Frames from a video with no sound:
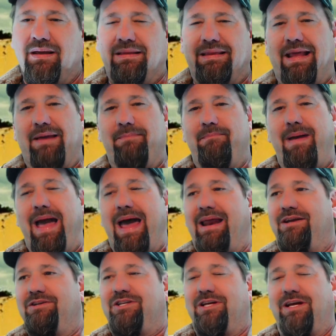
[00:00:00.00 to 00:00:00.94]
They
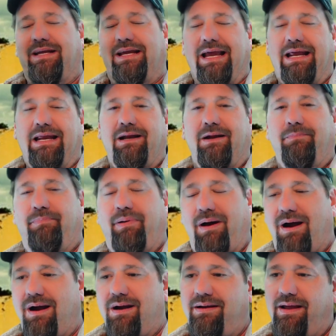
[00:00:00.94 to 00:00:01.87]
managed to get it
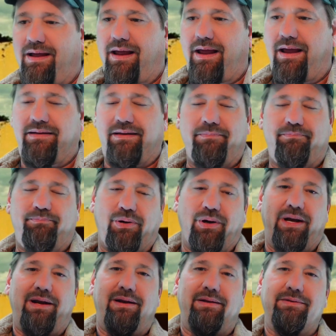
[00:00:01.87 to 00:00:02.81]
apart and
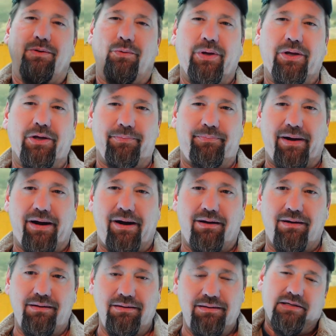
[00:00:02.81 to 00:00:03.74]
put it in the
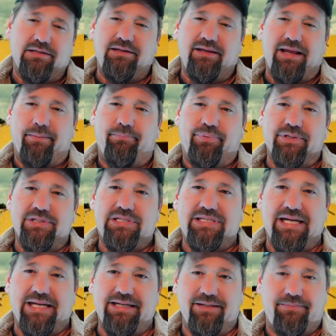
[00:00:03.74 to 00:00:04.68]
wheelbarrow, and they
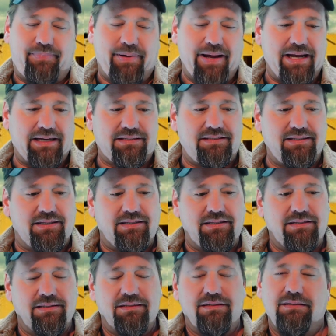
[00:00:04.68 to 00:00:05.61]
proceeded back to
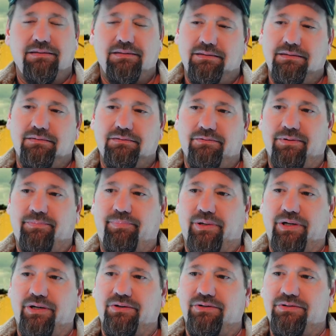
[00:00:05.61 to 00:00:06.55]

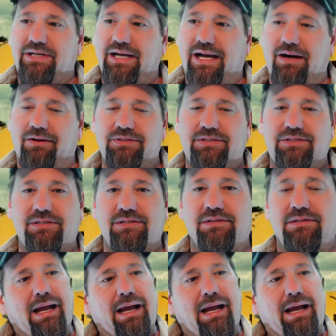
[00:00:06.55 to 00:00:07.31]
Roberto's house.